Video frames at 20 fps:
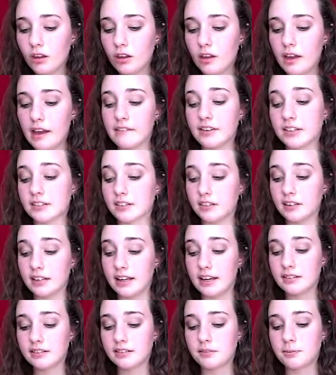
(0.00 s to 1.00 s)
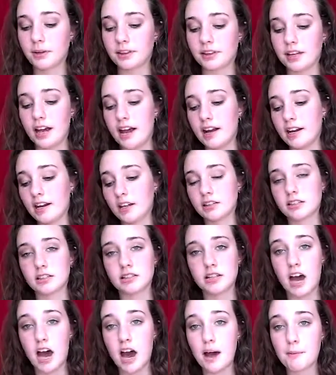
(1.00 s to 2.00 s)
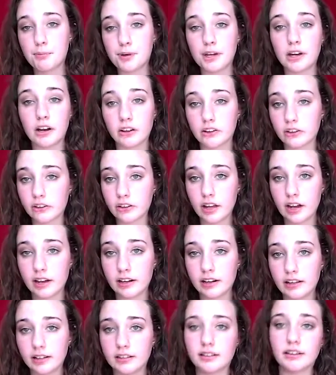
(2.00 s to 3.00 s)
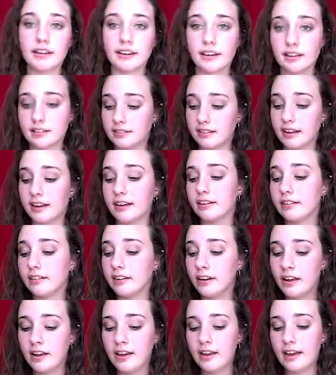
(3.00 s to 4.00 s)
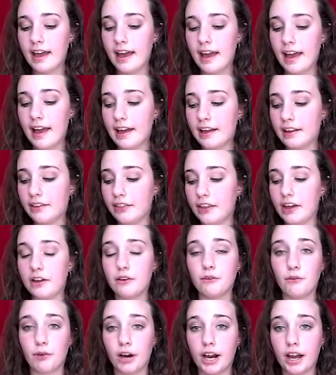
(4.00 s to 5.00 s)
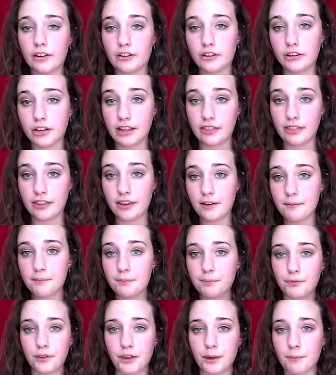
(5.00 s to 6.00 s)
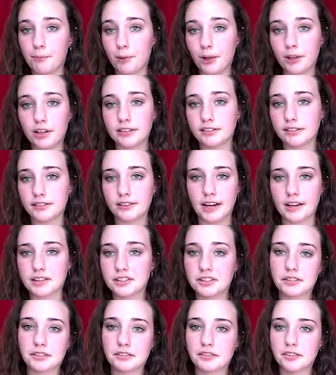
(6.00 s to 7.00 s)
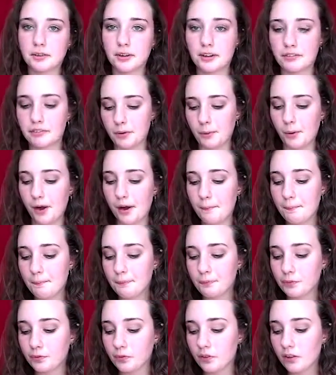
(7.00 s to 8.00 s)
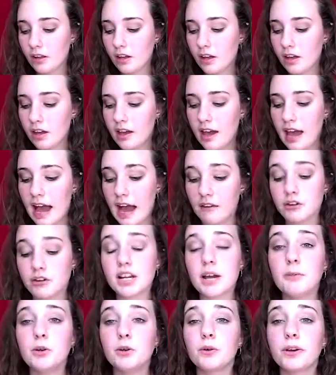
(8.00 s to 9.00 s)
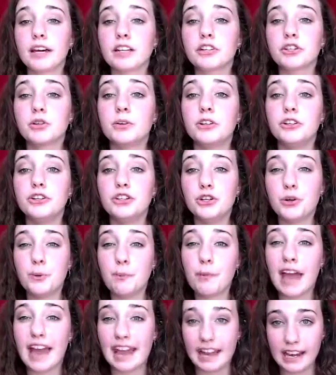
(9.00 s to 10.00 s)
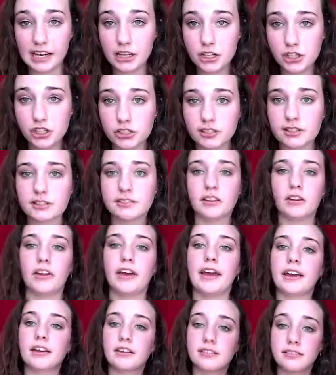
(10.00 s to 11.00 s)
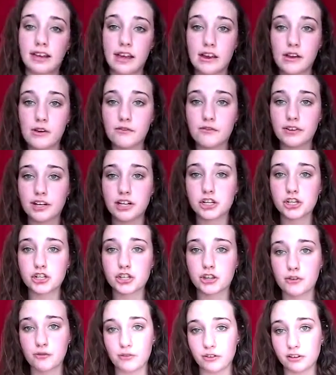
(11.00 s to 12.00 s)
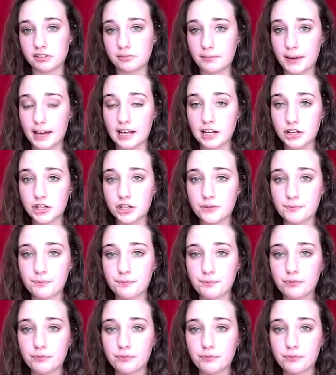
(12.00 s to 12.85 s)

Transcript: If it's a list, put the heading at the top and underline it, like I said, and then right underneath it, like bullets or dashes or whatever you want. Every time you get to a new page, so like say you finished the first page